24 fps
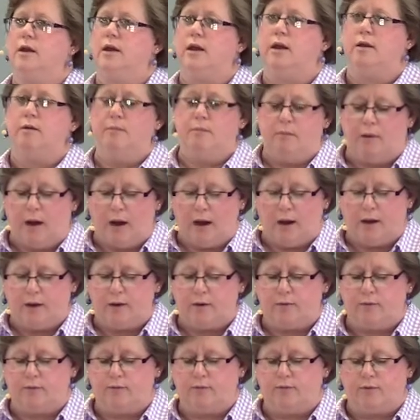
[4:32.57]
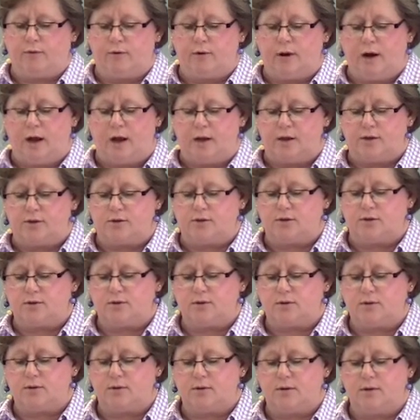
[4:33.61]
in mind for
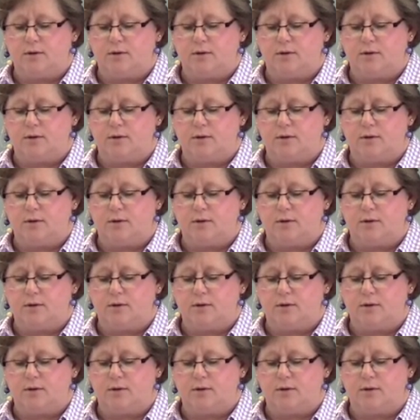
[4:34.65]
us.